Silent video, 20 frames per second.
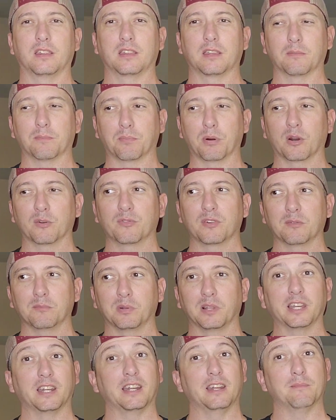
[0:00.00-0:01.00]
the perfect
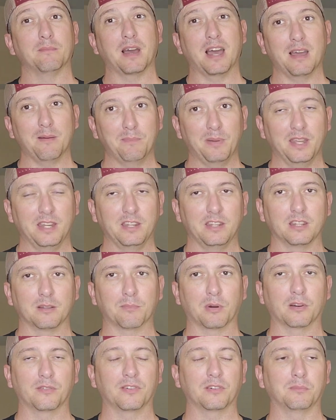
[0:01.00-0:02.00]
blend, in my opinion, the
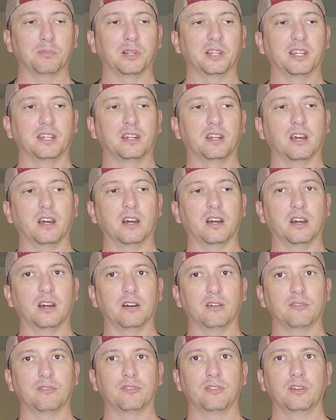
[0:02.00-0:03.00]
perfect blend
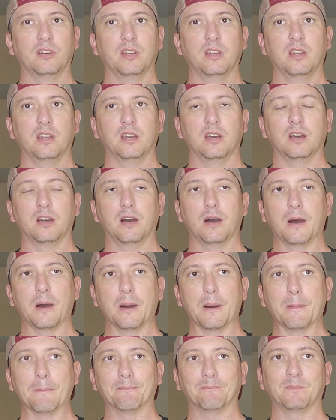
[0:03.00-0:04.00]
of
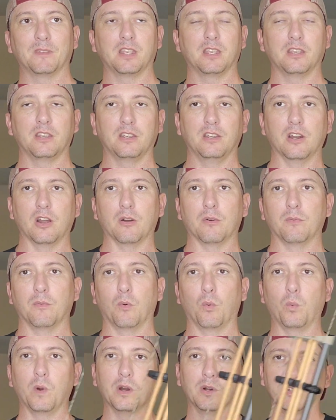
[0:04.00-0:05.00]

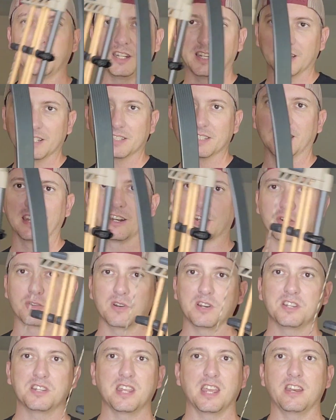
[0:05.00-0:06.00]
wildiness in a
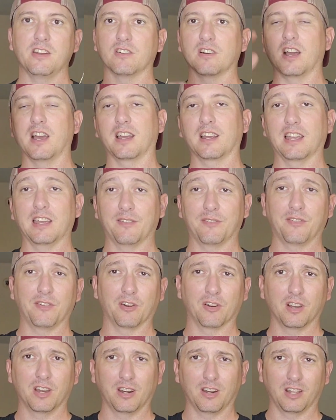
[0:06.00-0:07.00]
tree stand. If
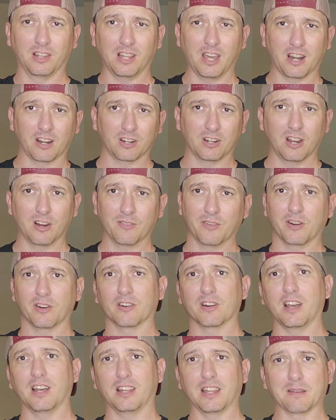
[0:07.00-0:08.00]
you're hunting a lot of cover,
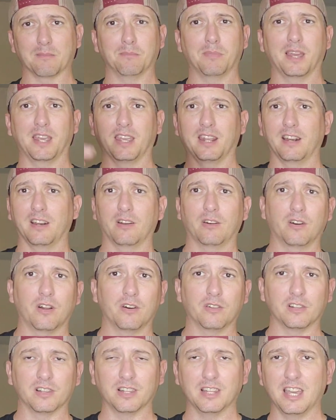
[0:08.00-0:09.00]
you're not like banging it on
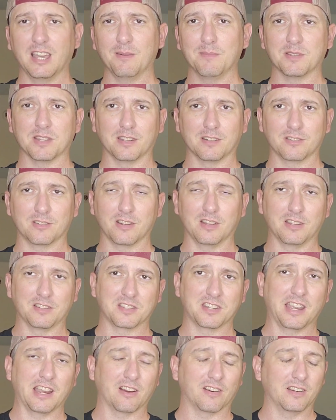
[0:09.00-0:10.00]
all the limbs and
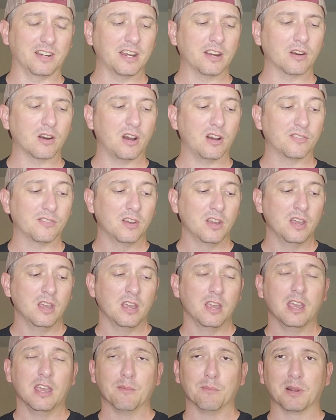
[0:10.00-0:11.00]
scaring deer off,
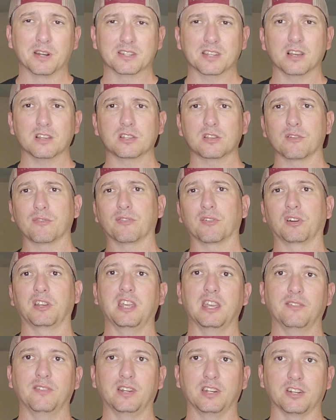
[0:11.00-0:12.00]
but it's also
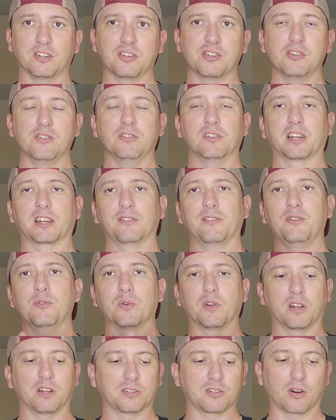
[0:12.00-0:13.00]
forgiving to shoot. Like if you
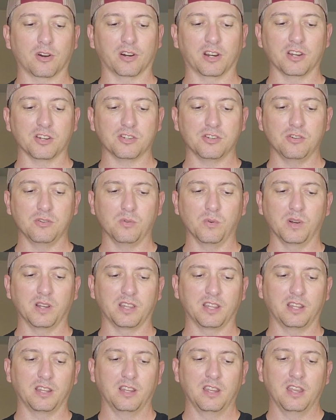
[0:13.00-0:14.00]
want to target shoot
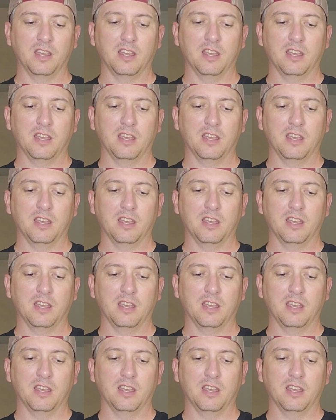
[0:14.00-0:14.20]
with it,